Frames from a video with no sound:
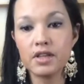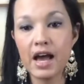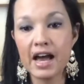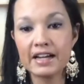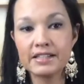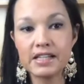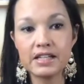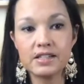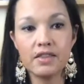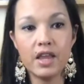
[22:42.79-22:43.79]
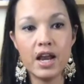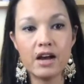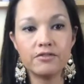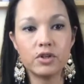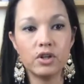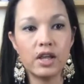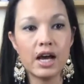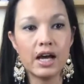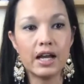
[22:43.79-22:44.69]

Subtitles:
access, and then after that,